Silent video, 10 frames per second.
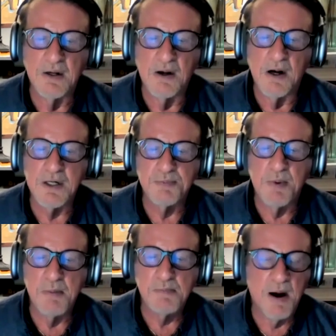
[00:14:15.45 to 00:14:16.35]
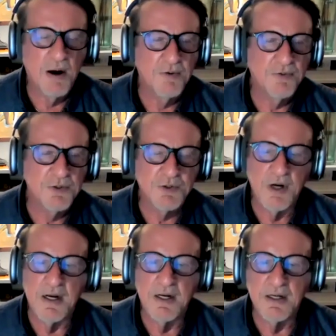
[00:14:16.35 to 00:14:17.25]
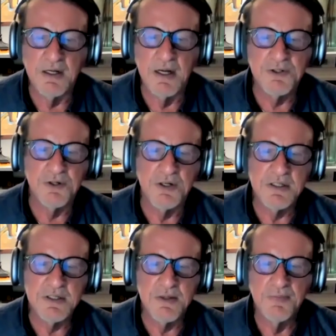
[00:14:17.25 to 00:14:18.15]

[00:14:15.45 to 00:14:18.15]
large by powerful trading countries.